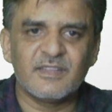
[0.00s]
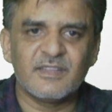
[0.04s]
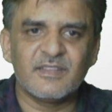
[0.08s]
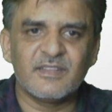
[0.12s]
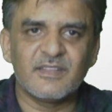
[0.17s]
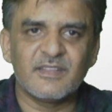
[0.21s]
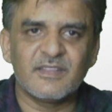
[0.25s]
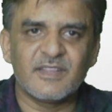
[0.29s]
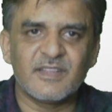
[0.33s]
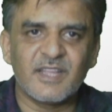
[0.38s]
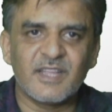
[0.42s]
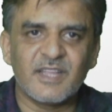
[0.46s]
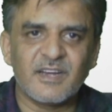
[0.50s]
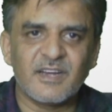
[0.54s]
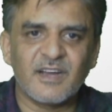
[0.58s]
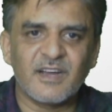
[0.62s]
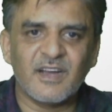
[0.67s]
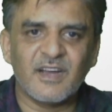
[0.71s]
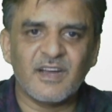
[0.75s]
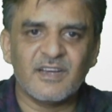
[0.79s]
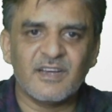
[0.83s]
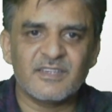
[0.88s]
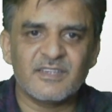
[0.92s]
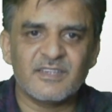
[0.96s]
there
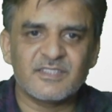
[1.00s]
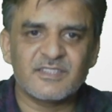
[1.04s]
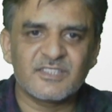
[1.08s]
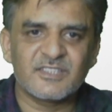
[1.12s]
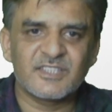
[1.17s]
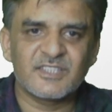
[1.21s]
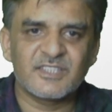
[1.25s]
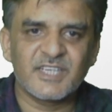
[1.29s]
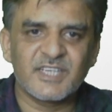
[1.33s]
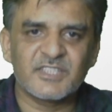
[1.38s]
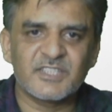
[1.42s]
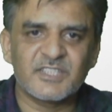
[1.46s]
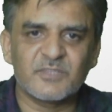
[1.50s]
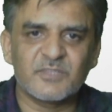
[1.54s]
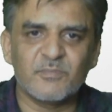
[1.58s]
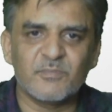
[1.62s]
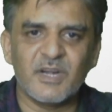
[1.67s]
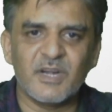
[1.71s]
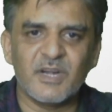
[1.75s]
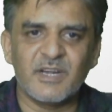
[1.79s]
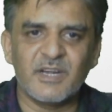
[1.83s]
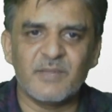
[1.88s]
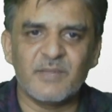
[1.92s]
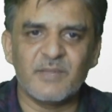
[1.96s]
are 6
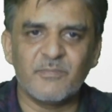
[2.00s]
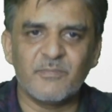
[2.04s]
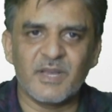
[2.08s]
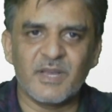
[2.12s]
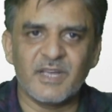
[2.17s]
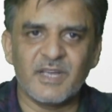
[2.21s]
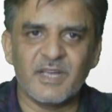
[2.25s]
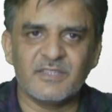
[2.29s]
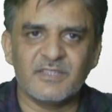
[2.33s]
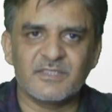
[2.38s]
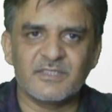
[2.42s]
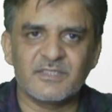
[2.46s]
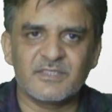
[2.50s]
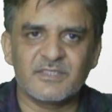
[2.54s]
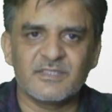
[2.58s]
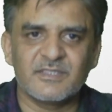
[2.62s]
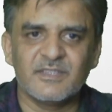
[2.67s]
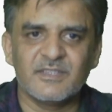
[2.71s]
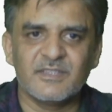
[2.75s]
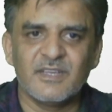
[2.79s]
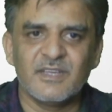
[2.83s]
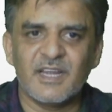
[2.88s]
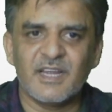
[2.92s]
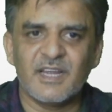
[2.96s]
multipliers,
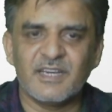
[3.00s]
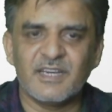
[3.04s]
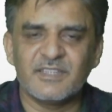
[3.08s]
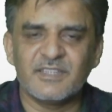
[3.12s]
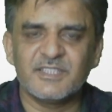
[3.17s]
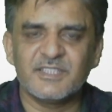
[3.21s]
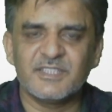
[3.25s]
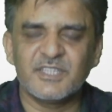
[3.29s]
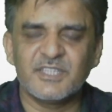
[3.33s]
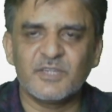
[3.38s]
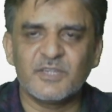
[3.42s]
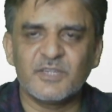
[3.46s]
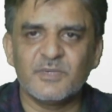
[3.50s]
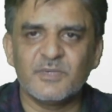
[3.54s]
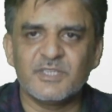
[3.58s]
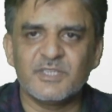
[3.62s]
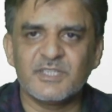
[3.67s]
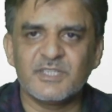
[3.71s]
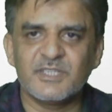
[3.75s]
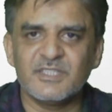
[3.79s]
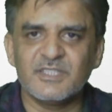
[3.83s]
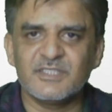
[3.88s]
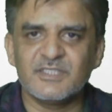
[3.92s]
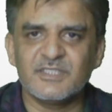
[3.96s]
and this
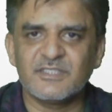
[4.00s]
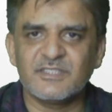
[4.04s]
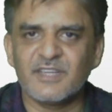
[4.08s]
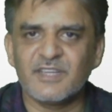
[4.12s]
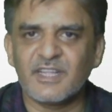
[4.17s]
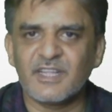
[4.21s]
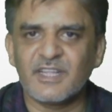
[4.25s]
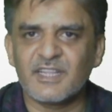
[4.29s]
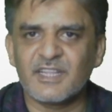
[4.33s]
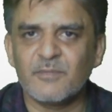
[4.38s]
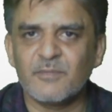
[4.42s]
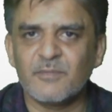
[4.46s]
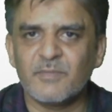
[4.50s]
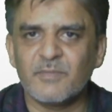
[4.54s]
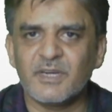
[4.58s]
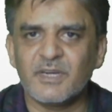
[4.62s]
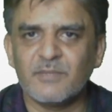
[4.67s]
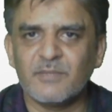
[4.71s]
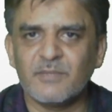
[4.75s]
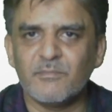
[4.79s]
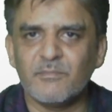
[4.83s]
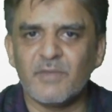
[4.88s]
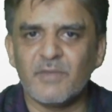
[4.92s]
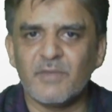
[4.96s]
equation is nothing but
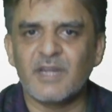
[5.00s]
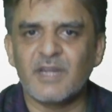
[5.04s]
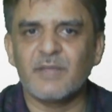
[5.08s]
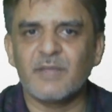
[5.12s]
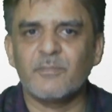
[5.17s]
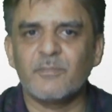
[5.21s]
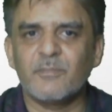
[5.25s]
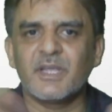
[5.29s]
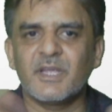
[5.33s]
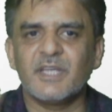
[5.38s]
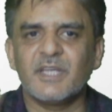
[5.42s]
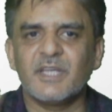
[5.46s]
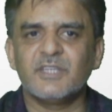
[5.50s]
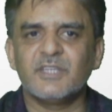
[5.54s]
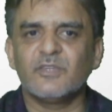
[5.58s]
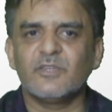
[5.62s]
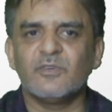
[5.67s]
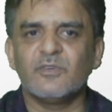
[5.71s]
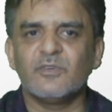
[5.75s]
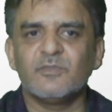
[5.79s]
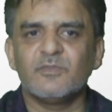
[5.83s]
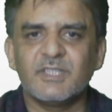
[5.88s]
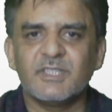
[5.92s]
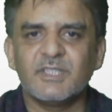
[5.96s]
the multiplication
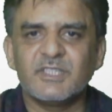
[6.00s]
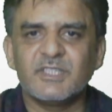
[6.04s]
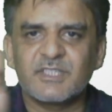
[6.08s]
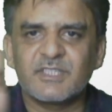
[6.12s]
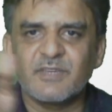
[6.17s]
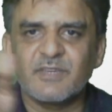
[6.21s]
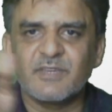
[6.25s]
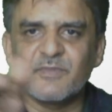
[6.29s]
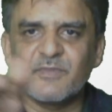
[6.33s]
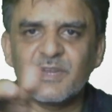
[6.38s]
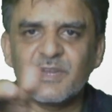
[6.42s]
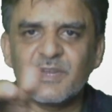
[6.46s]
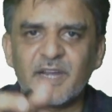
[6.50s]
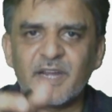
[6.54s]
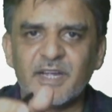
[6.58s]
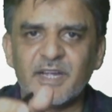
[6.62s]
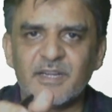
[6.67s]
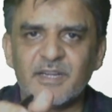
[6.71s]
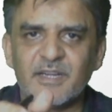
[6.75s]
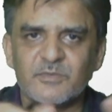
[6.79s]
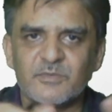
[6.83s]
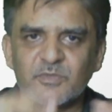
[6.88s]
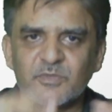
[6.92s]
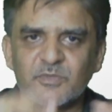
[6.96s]
of these 7
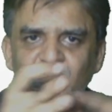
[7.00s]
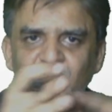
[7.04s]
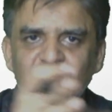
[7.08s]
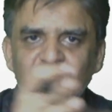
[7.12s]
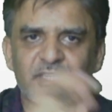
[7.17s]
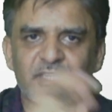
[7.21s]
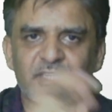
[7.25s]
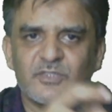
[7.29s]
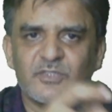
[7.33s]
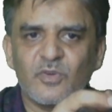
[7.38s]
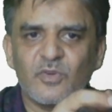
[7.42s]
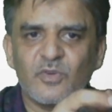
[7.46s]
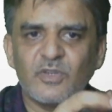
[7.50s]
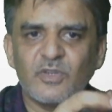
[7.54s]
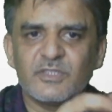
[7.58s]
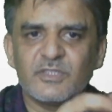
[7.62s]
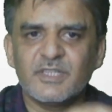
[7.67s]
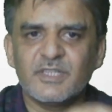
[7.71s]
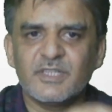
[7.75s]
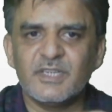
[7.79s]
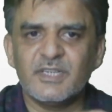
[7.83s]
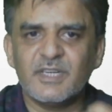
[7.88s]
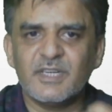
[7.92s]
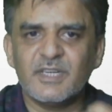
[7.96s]
items. 1 is
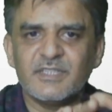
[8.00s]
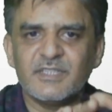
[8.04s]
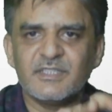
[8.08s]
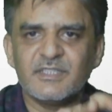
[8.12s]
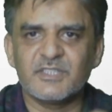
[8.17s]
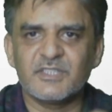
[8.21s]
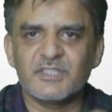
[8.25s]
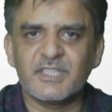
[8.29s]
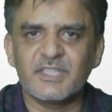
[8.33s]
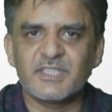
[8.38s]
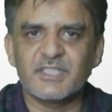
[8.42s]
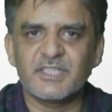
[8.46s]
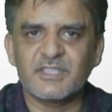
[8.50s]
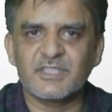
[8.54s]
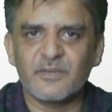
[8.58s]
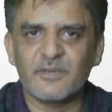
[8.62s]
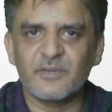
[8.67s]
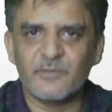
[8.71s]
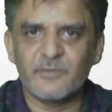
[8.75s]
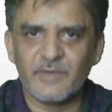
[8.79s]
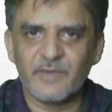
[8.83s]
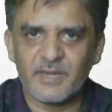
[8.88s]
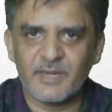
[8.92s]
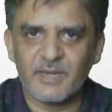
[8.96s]
constant and the 6 are
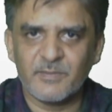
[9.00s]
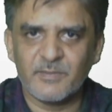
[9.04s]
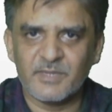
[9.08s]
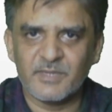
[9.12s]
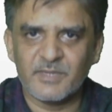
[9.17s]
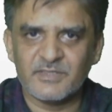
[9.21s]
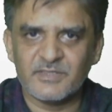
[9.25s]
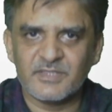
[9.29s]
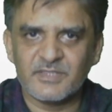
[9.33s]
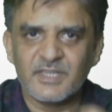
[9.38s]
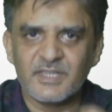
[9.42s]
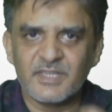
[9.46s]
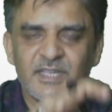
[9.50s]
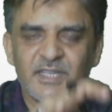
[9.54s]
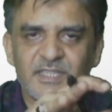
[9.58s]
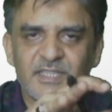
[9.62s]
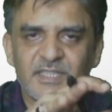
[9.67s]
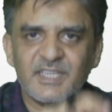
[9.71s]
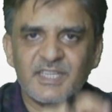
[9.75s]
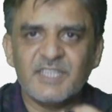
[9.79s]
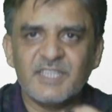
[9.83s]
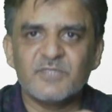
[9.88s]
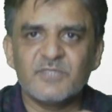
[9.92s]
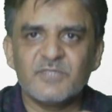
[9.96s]
variables.
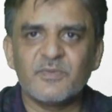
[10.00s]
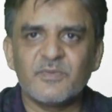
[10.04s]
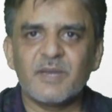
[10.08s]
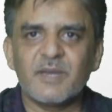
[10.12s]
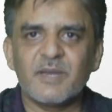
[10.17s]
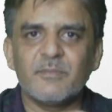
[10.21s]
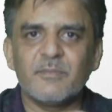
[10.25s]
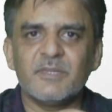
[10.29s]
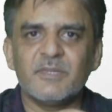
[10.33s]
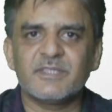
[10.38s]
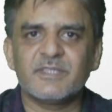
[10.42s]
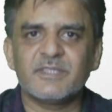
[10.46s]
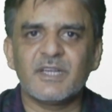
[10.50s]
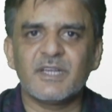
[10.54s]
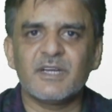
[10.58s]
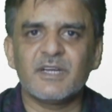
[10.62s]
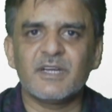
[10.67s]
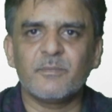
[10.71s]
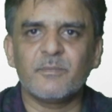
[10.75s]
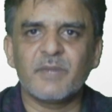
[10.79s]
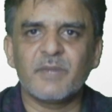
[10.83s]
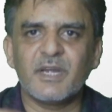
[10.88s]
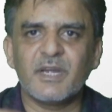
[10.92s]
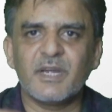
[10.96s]
These variables are
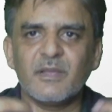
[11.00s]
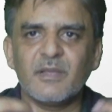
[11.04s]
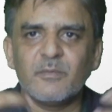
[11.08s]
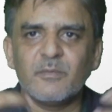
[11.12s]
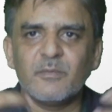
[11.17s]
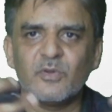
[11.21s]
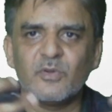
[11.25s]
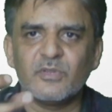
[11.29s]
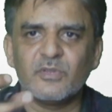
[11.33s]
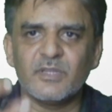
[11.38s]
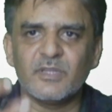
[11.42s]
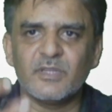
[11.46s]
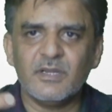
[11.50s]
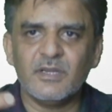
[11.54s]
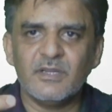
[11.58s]
depending upon the